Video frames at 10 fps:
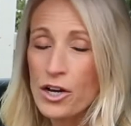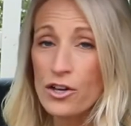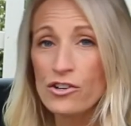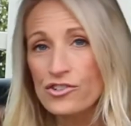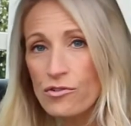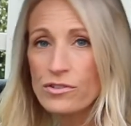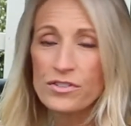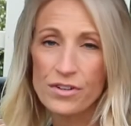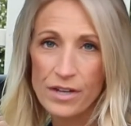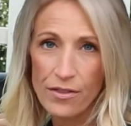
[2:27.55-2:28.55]
Your
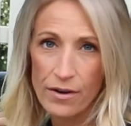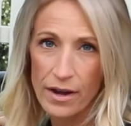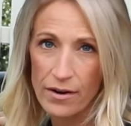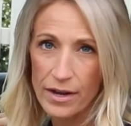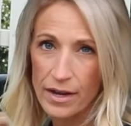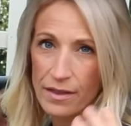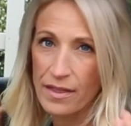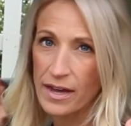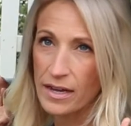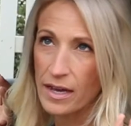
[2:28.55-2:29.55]
shoulders are another area
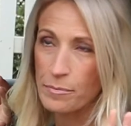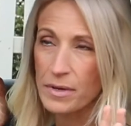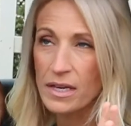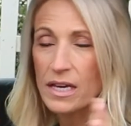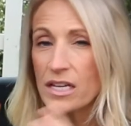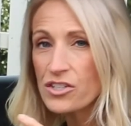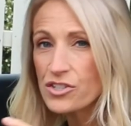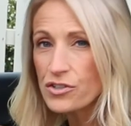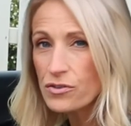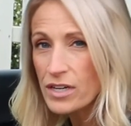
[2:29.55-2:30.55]
that can begin
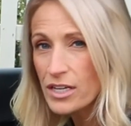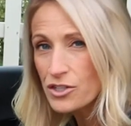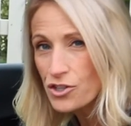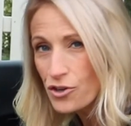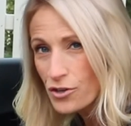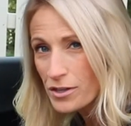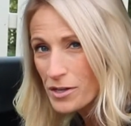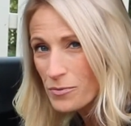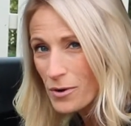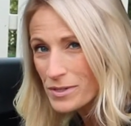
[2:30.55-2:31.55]
to
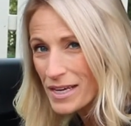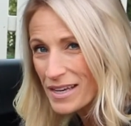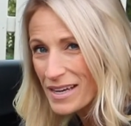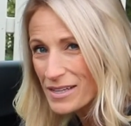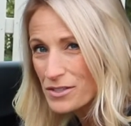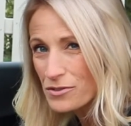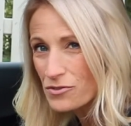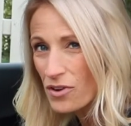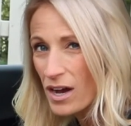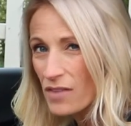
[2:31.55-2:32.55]
internally rotate as you
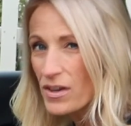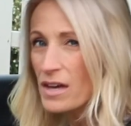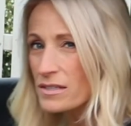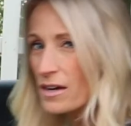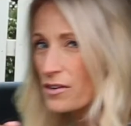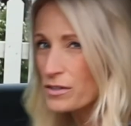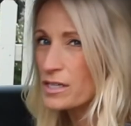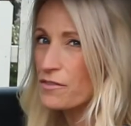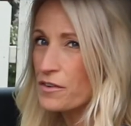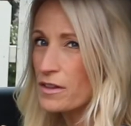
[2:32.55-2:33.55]
drive. So you're
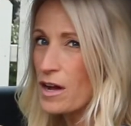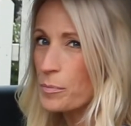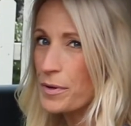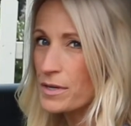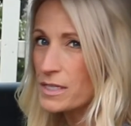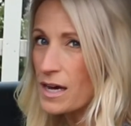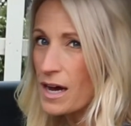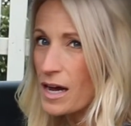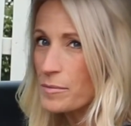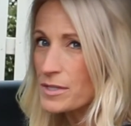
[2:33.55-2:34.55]
sitting for a long period of
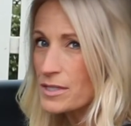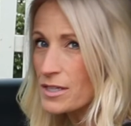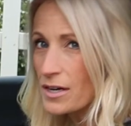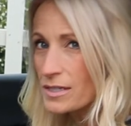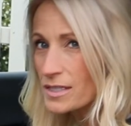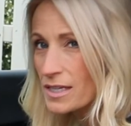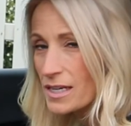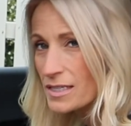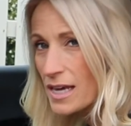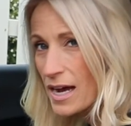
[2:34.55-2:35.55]
time, you start to
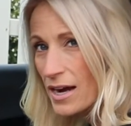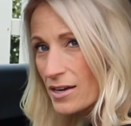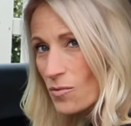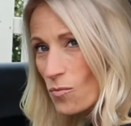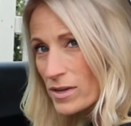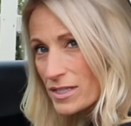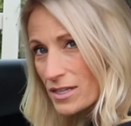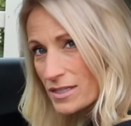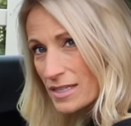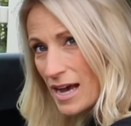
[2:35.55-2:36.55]
get tired, and what
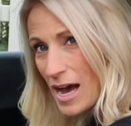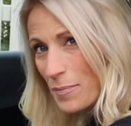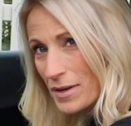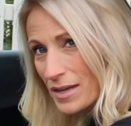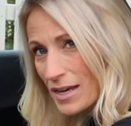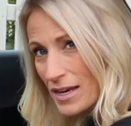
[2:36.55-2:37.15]
starts to happen?